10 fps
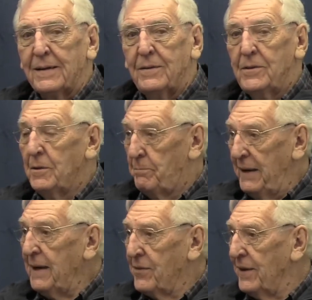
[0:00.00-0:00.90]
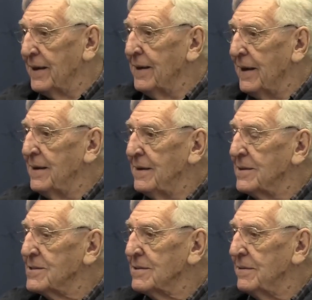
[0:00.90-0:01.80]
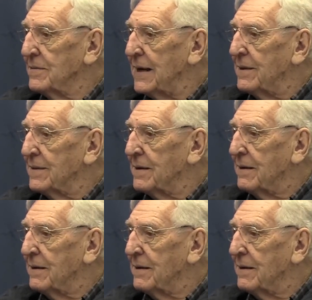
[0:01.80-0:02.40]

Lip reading: the big thing is that the